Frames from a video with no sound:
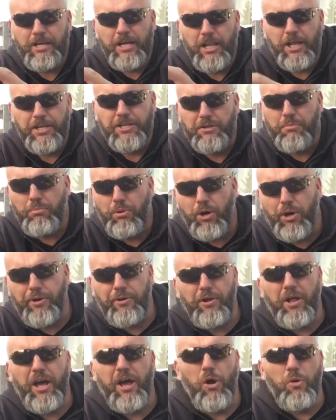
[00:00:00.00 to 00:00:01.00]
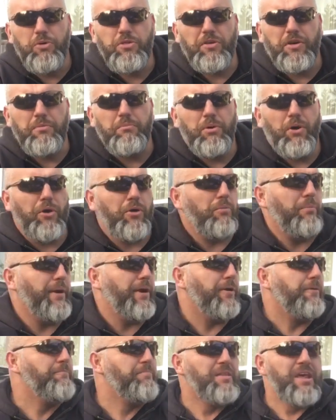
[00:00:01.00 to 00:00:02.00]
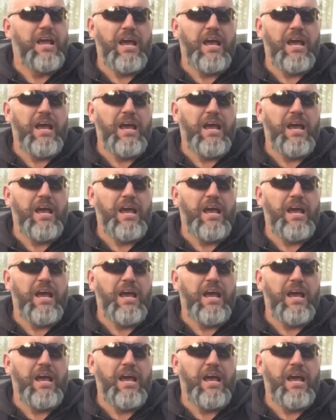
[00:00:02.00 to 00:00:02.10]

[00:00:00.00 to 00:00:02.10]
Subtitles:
I like the bottle. I always like bottle better.